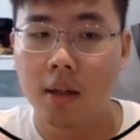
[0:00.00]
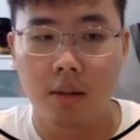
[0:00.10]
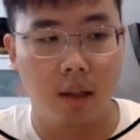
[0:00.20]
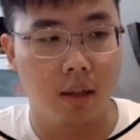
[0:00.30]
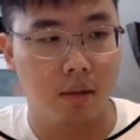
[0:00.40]

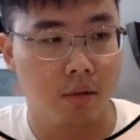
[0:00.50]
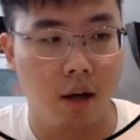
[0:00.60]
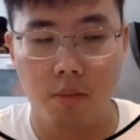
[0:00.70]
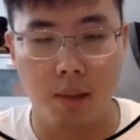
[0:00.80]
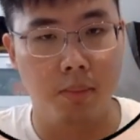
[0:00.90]
the
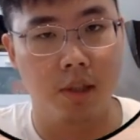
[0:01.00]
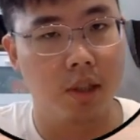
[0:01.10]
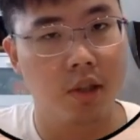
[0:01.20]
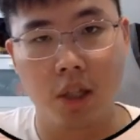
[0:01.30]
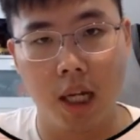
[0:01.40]
crowd may be
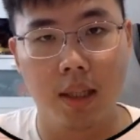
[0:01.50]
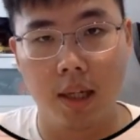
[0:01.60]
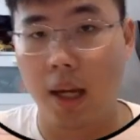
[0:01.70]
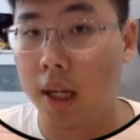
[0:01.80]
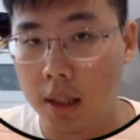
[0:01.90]
just chanting
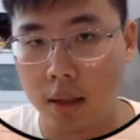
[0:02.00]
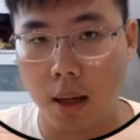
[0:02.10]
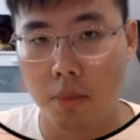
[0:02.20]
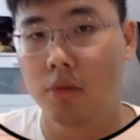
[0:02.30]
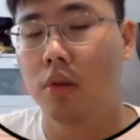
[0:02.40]
AEW.